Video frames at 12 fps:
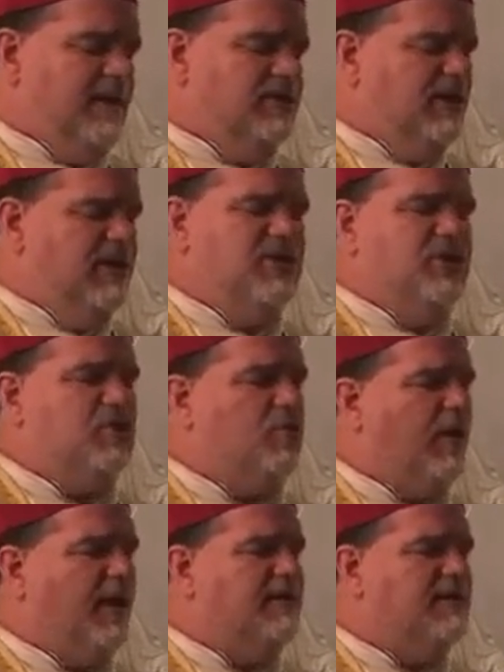that Jesus
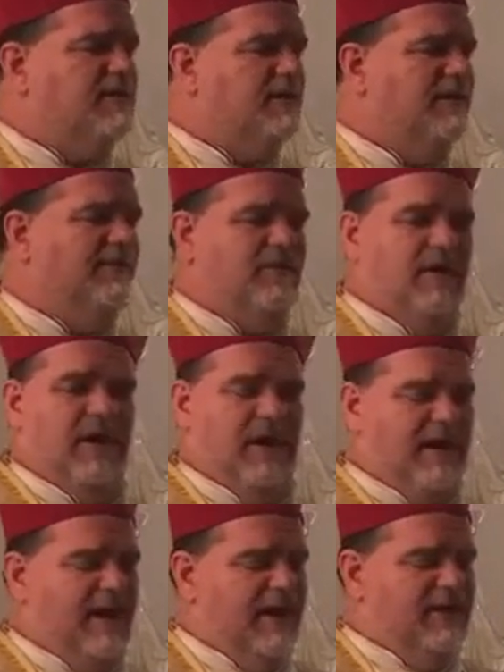Christ, the Son of God,